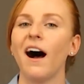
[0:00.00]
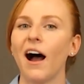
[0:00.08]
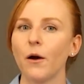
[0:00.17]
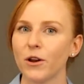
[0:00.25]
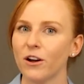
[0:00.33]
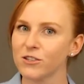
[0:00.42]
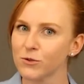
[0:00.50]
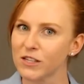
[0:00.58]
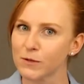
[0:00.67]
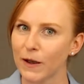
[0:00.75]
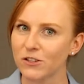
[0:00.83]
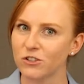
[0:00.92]
I would also
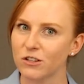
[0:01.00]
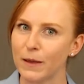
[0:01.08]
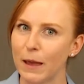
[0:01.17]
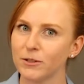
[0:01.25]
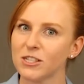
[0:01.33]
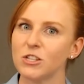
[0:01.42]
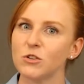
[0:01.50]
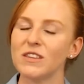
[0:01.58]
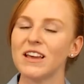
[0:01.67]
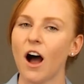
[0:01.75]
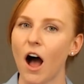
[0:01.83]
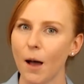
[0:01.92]
expect you to be able to do
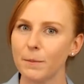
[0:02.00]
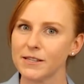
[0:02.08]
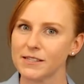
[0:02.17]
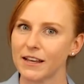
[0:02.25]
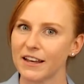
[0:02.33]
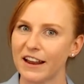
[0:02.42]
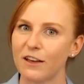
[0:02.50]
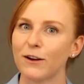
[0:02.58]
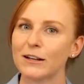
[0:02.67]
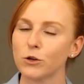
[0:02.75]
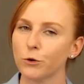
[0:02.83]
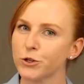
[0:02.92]
the opposite. If
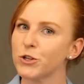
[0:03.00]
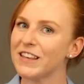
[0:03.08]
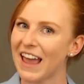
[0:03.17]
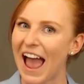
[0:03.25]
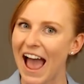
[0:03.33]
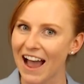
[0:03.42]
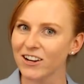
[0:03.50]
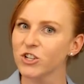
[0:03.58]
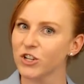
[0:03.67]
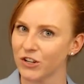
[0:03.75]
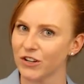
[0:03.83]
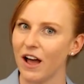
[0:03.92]
I told you the
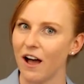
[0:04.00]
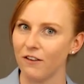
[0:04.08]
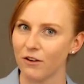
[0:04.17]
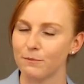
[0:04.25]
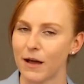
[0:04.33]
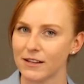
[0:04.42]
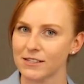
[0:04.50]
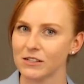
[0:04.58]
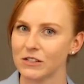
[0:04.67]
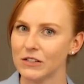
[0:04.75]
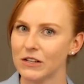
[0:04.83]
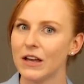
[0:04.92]
action of a
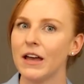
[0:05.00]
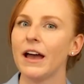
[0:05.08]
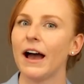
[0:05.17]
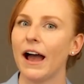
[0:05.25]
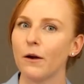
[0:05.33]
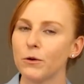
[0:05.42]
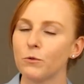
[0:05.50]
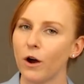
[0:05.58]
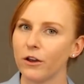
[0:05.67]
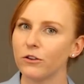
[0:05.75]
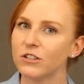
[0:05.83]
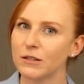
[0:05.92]
muscle, I would
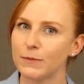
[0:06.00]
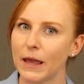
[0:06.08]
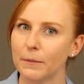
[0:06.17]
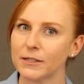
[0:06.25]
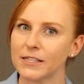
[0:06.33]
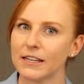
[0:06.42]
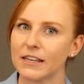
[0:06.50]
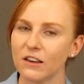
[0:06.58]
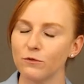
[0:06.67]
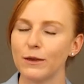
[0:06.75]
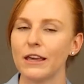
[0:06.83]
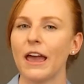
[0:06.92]
want you to be able to
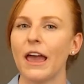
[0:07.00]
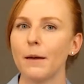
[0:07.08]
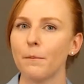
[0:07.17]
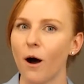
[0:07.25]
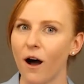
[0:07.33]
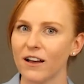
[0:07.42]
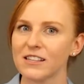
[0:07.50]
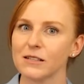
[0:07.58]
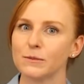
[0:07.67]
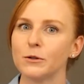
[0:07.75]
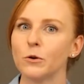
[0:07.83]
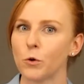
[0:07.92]
give me a
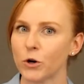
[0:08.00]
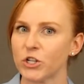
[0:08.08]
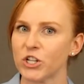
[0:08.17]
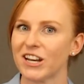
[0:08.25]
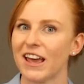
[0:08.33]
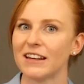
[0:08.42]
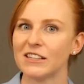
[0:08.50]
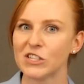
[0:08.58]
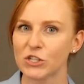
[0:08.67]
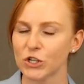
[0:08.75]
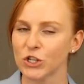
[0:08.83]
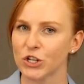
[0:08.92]
possible origin and
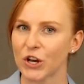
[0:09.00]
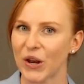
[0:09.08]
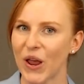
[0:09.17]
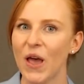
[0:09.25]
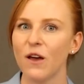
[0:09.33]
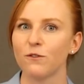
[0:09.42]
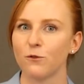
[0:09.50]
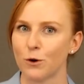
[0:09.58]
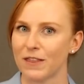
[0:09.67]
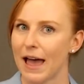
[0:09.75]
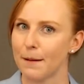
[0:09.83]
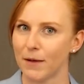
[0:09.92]
insertion
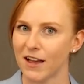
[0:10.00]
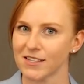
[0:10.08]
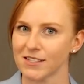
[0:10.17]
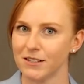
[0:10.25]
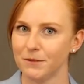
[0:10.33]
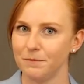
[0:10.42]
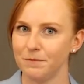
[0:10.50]
for that muscle.